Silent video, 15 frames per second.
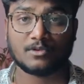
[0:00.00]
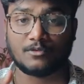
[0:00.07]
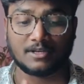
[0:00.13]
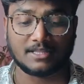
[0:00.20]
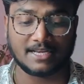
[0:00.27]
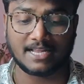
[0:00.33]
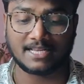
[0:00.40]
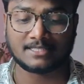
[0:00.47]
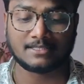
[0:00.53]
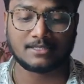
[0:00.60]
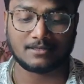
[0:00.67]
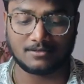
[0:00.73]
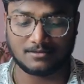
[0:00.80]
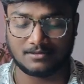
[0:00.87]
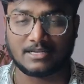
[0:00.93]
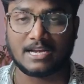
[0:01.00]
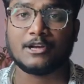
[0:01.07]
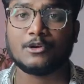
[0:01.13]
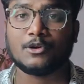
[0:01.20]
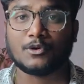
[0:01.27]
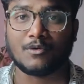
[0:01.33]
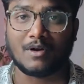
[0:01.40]
So for the next
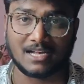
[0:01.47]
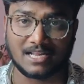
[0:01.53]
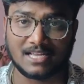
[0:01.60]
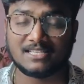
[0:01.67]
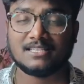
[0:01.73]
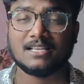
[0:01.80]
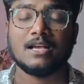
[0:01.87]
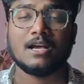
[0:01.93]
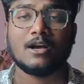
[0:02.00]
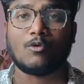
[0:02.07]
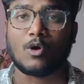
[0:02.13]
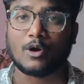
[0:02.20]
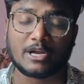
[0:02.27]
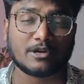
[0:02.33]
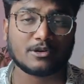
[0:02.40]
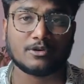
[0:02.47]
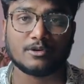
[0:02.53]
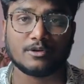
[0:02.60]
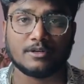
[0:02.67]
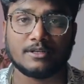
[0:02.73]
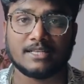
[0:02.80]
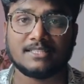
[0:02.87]
10 to 12 days, what you have to
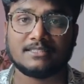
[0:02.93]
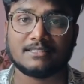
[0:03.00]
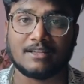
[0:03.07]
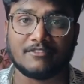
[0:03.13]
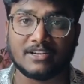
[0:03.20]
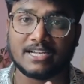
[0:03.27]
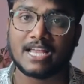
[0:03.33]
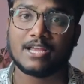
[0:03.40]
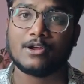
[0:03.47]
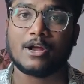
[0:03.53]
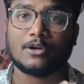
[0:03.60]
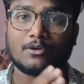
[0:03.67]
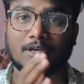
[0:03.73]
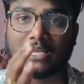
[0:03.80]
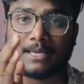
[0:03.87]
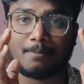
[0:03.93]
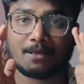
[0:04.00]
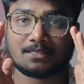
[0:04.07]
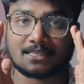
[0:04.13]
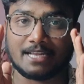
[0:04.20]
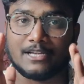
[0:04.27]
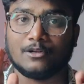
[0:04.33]
do is every day you have to keep a
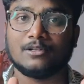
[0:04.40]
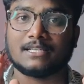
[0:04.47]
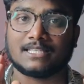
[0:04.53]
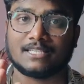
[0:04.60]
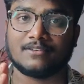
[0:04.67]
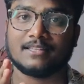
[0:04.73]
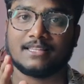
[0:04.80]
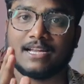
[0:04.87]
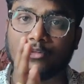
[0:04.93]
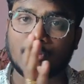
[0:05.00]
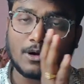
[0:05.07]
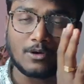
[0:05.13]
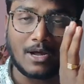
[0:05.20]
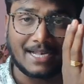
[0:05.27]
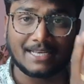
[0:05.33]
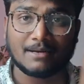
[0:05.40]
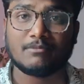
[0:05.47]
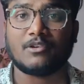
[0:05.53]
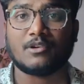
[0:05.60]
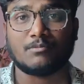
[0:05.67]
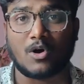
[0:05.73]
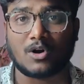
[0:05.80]
schedule such a way that you have to
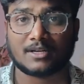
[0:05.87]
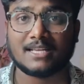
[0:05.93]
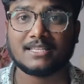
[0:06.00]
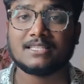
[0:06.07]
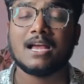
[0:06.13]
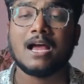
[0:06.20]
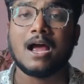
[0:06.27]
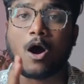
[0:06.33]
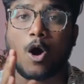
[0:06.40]
attempt one mock test.